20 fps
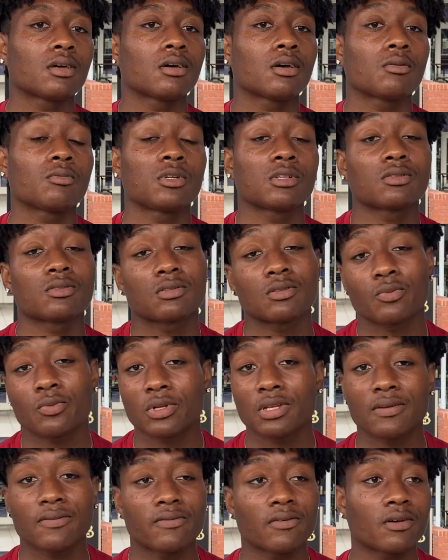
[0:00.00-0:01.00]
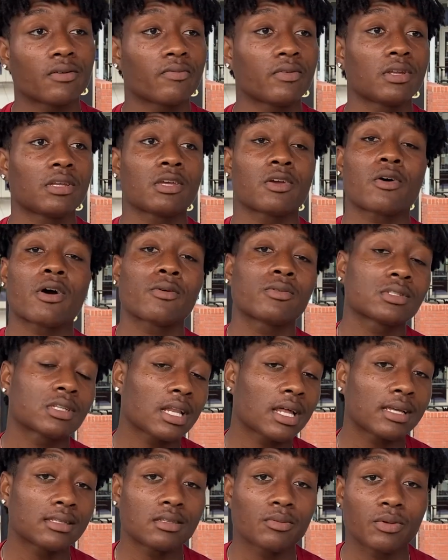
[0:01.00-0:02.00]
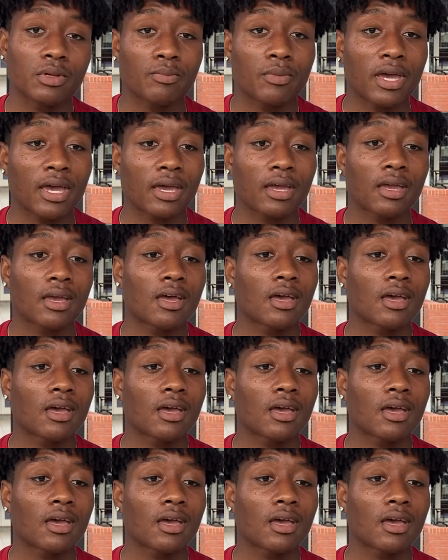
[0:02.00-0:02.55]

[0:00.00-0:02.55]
This is a really fun video. I was glad to be back.